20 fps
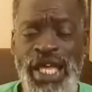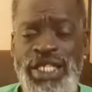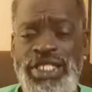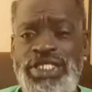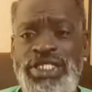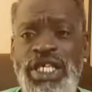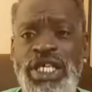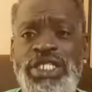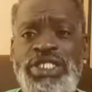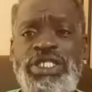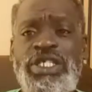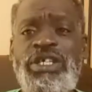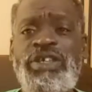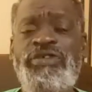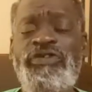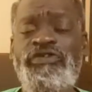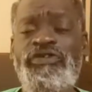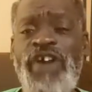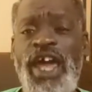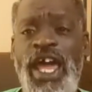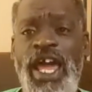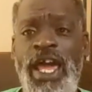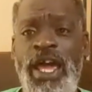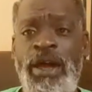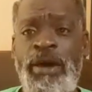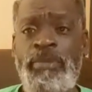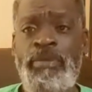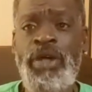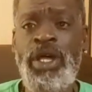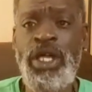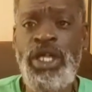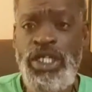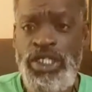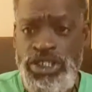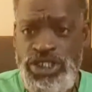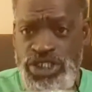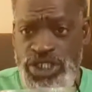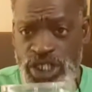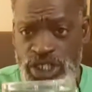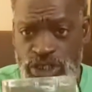ancestors, fam.
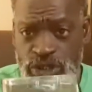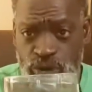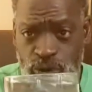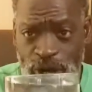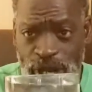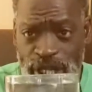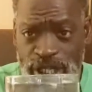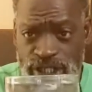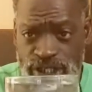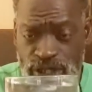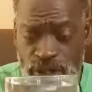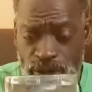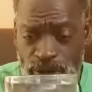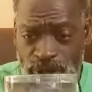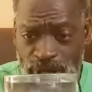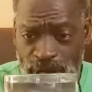Just raise your